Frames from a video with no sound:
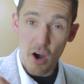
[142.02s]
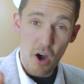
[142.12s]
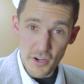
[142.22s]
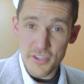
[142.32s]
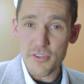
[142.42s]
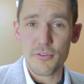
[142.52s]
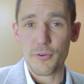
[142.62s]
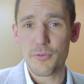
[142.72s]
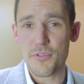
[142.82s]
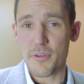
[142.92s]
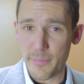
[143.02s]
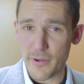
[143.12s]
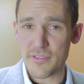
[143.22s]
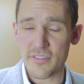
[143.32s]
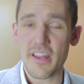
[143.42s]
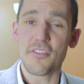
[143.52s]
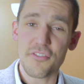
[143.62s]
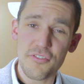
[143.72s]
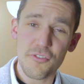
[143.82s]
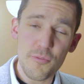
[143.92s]
Are you the person that
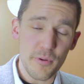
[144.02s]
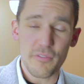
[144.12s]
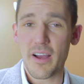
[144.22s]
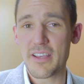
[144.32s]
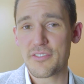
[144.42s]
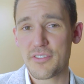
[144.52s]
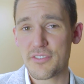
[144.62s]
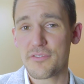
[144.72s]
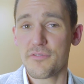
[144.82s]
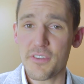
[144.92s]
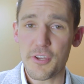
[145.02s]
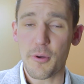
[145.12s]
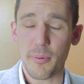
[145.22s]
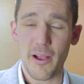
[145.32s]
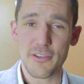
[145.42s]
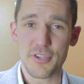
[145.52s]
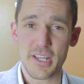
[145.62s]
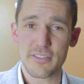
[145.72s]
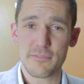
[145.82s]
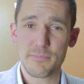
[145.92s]
supervises video projects